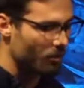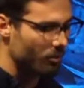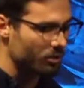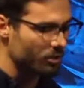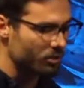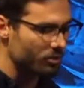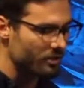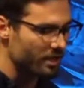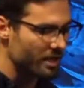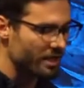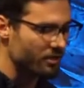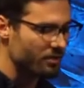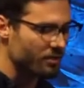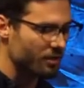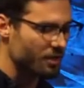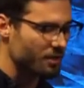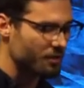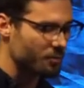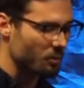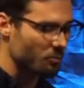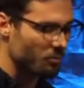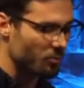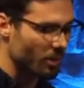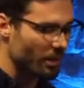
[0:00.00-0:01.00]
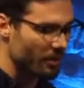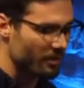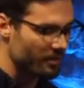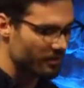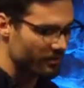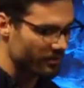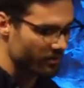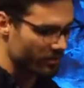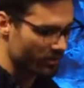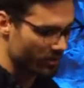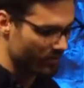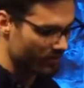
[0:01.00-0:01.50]
would you teach us? We pray
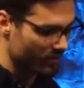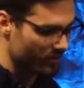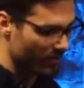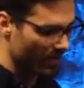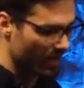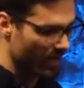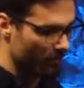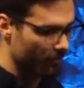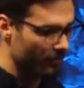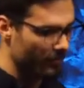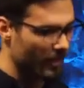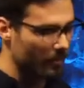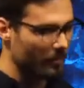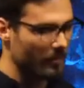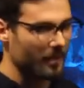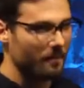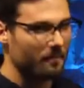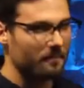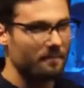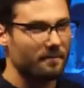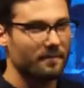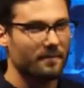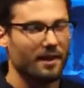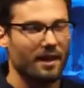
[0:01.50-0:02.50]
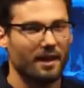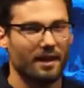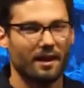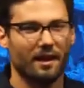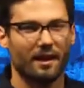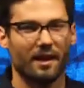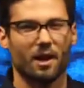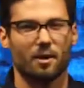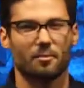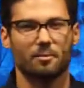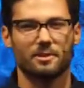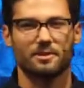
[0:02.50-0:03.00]
this in Jesus' name. Amen.
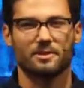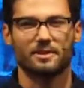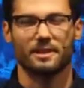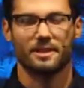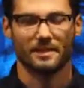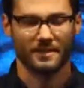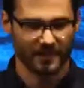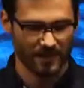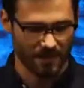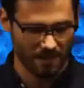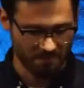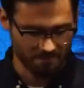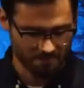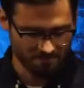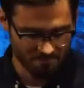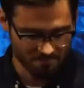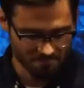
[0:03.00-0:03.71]
All right, please take a seat.